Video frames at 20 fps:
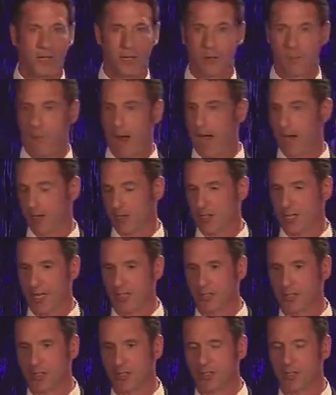the buyer's
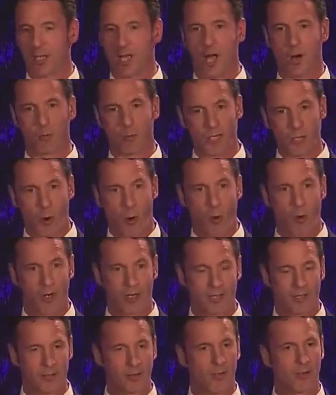agent, uh, record
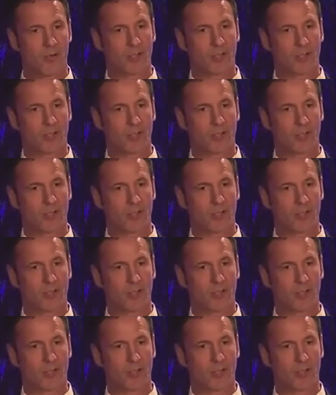it,